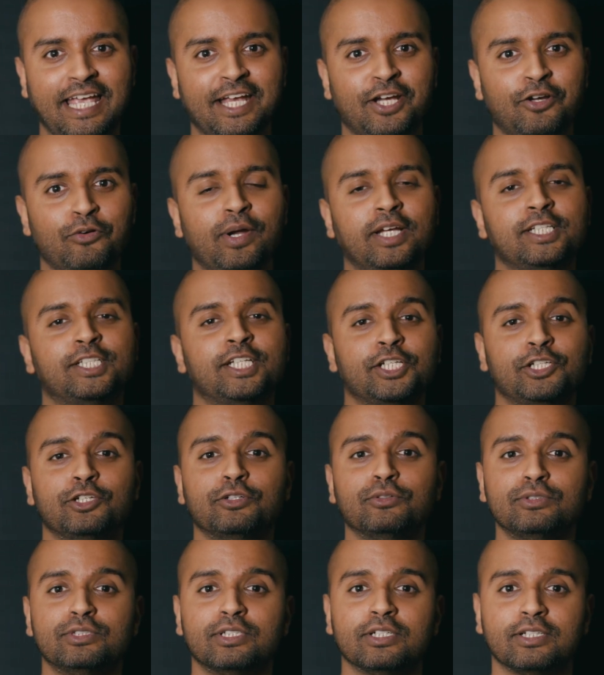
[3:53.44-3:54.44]
encouraging
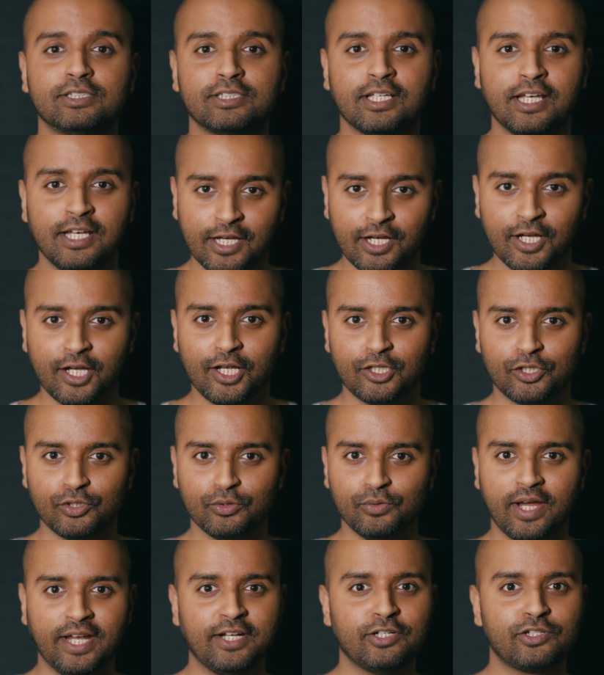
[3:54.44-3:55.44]
users
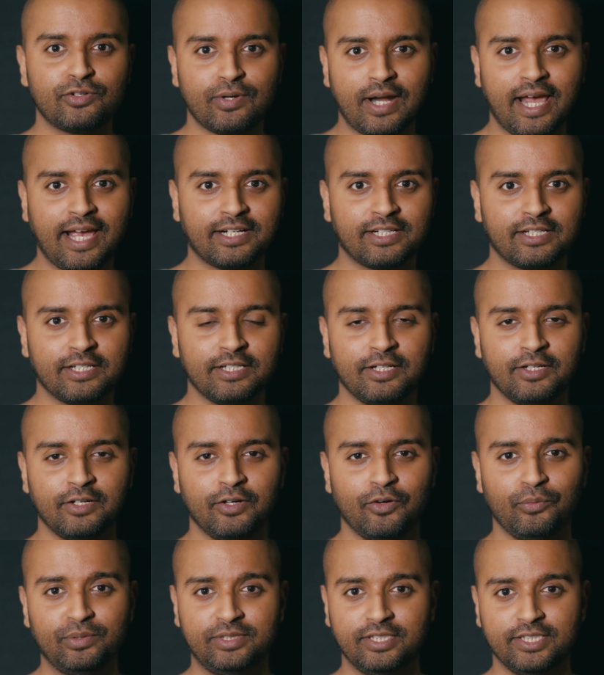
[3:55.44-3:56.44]
to interact
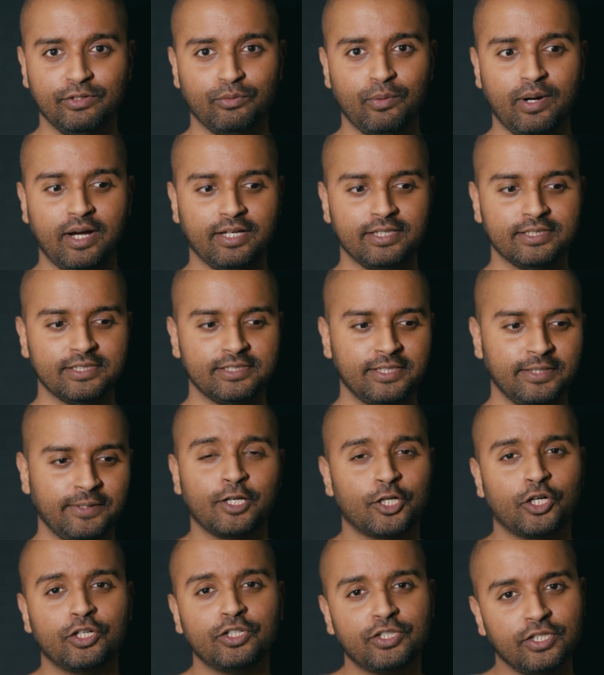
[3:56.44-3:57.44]
with the device
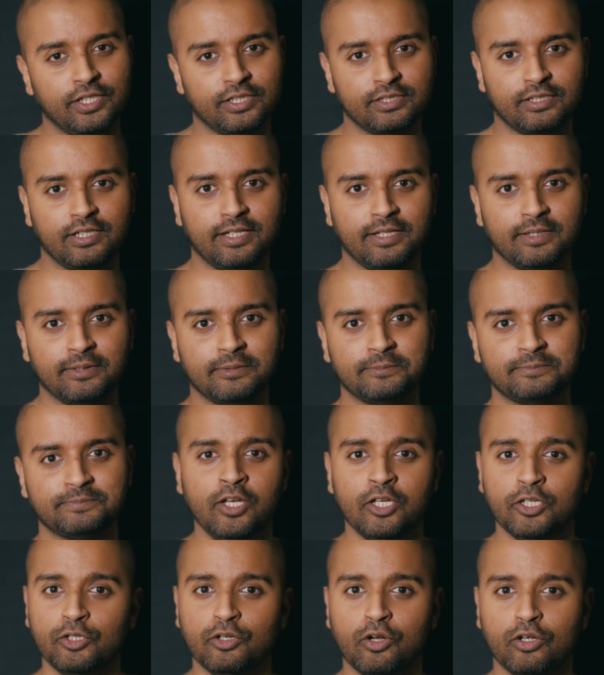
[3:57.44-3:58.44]
continuously.
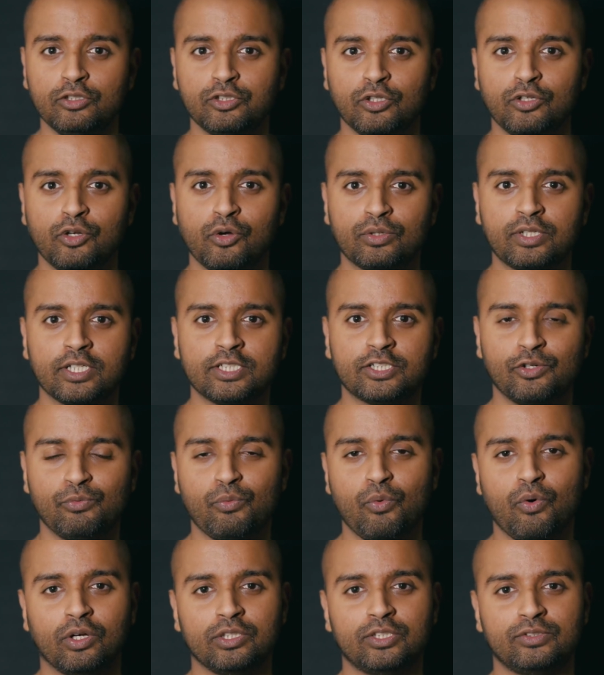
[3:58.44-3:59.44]
You'll also notice
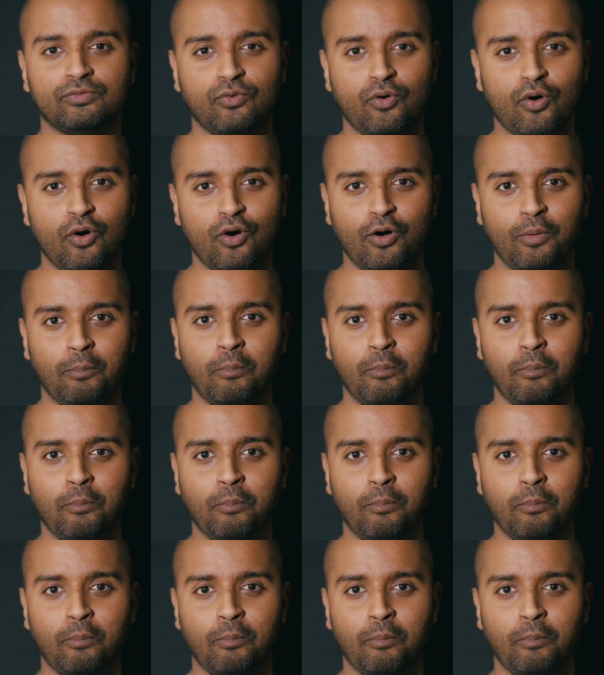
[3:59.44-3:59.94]
rewards for